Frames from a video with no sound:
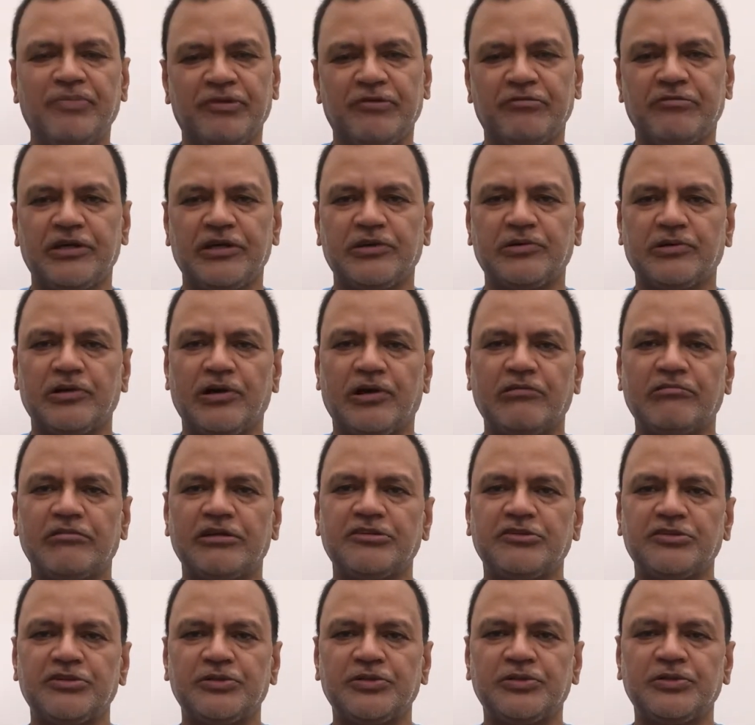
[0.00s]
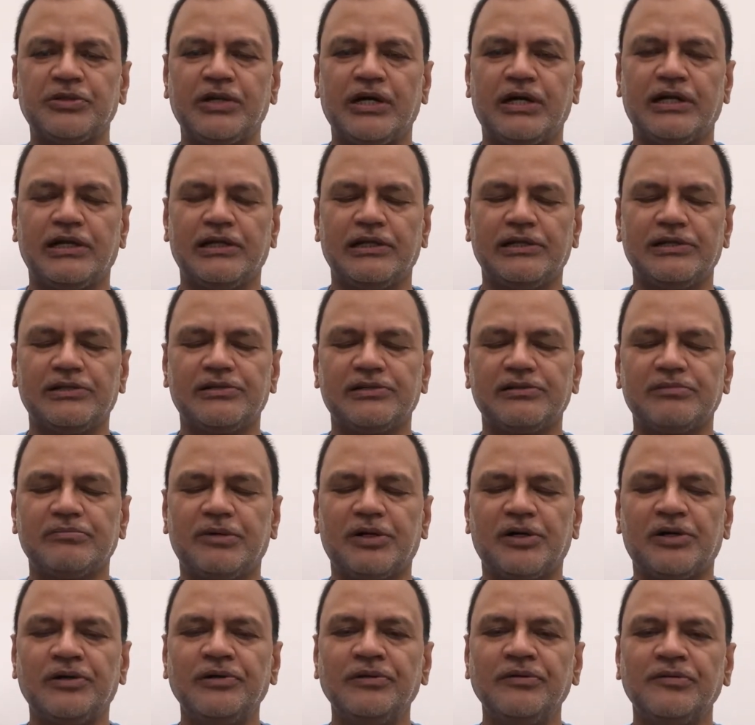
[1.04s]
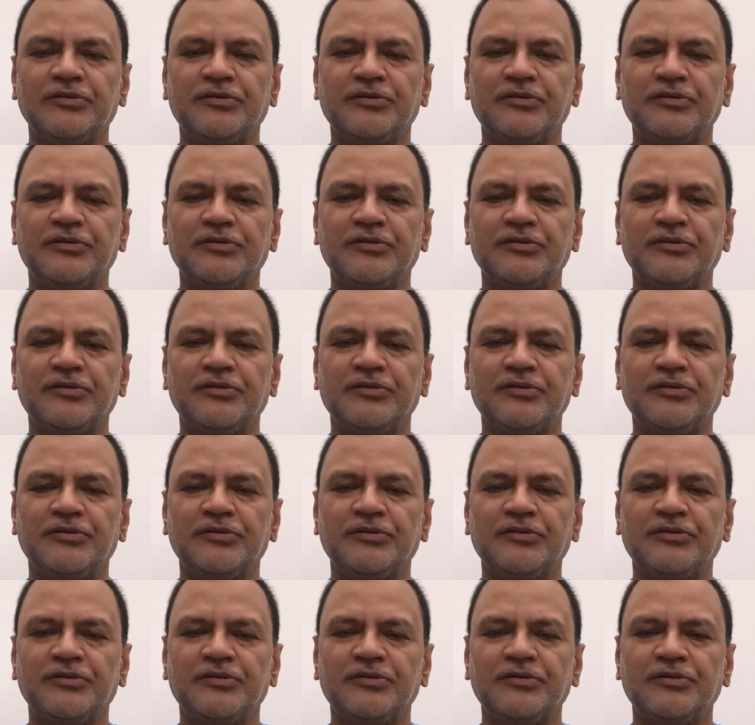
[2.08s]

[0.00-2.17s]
we could always do a little more.